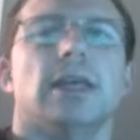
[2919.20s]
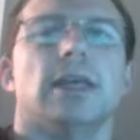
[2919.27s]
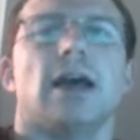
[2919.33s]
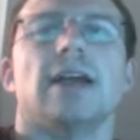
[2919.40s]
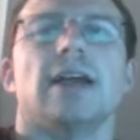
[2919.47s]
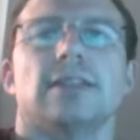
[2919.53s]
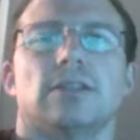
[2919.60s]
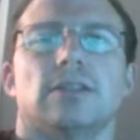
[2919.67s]

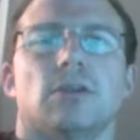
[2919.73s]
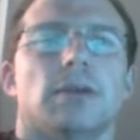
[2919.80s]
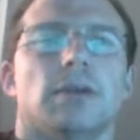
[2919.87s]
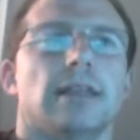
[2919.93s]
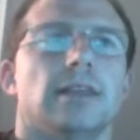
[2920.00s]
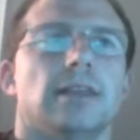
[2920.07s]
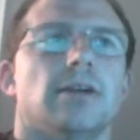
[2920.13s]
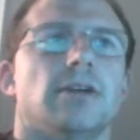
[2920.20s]
guys that don't
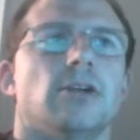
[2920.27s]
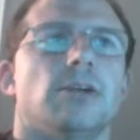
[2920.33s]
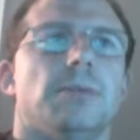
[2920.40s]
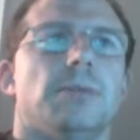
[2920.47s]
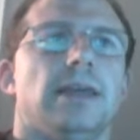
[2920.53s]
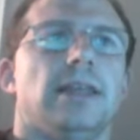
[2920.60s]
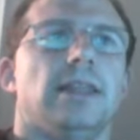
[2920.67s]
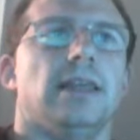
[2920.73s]
get there. You know what I
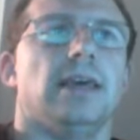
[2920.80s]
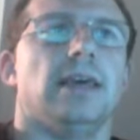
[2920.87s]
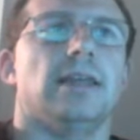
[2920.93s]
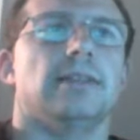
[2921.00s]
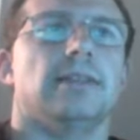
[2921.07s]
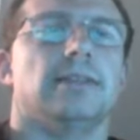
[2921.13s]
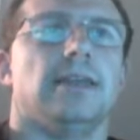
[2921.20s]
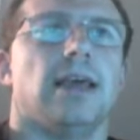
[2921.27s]
mean? And like
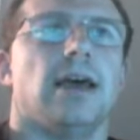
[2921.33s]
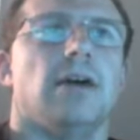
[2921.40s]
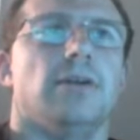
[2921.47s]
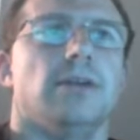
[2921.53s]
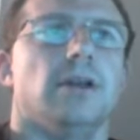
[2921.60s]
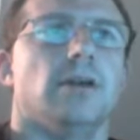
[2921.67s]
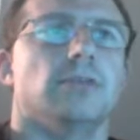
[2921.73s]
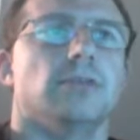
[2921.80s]
it's right. you, know,
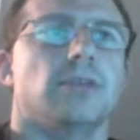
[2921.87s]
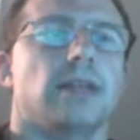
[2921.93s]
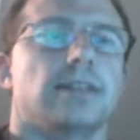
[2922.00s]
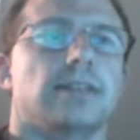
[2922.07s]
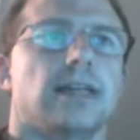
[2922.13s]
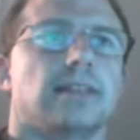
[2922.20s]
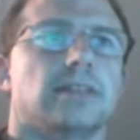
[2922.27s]
you know so that's, well, oh, that's